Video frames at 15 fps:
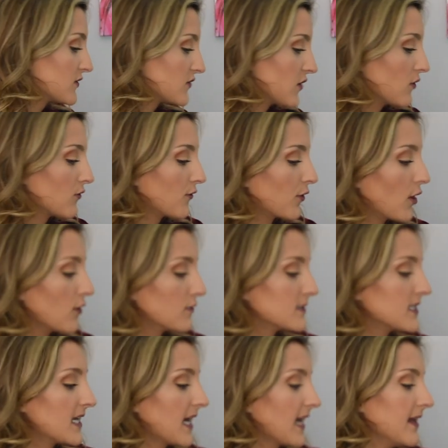so
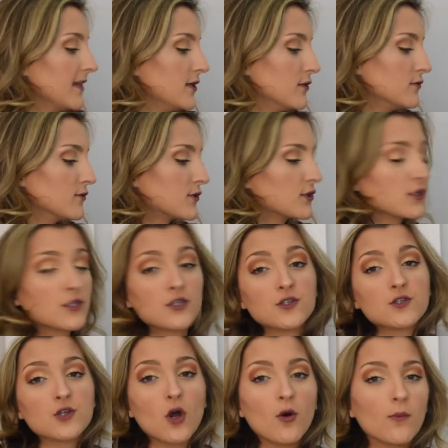gross and I had used
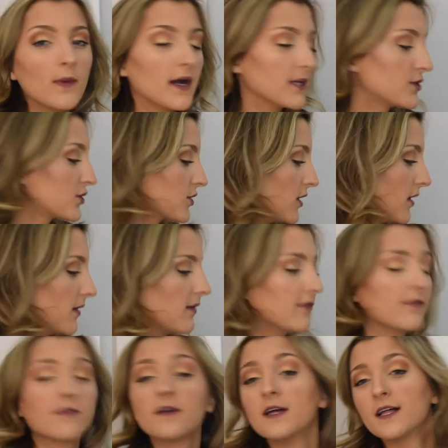so much
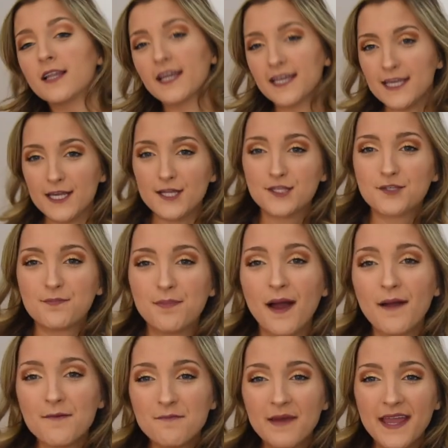of like each
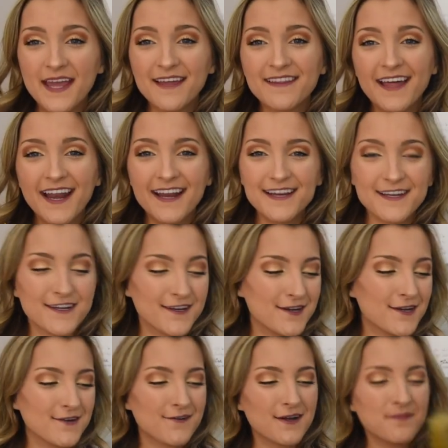pan that I needed a
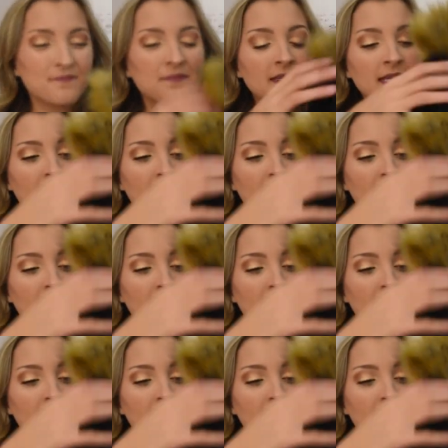new one.